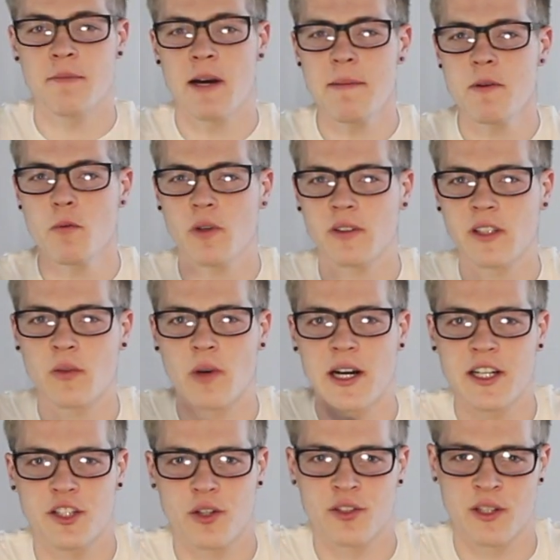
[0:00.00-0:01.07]
might be wondering why
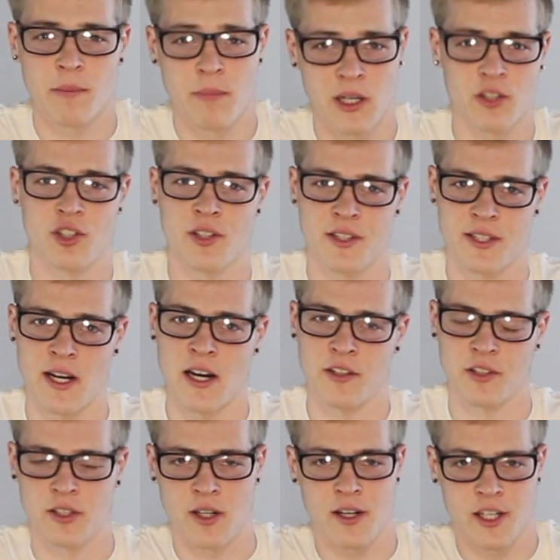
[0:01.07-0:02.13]
I chose a Belgian style
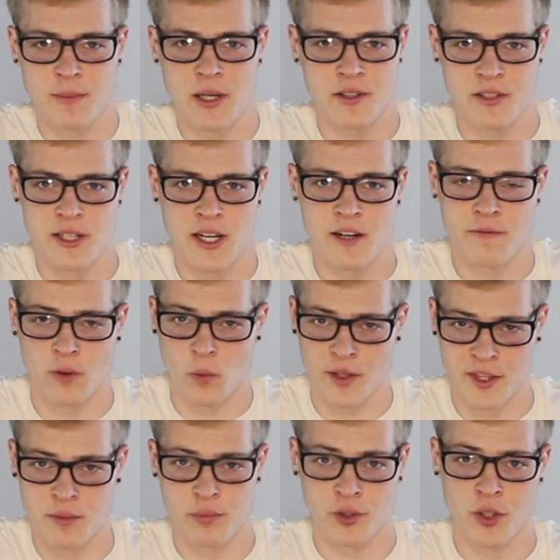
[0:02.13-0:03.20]
to talk about today for
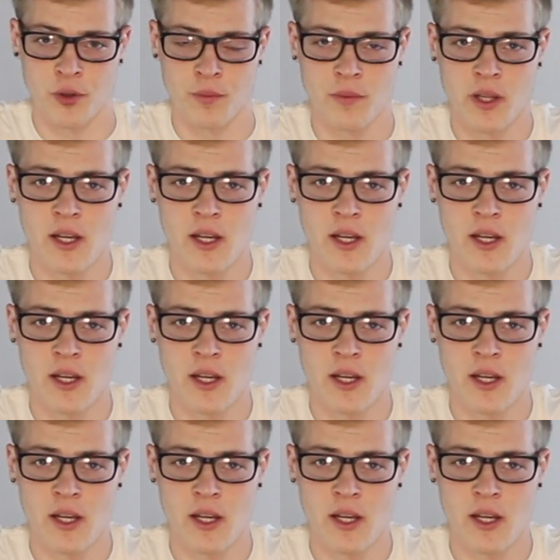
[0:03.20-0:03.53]
What the Brew.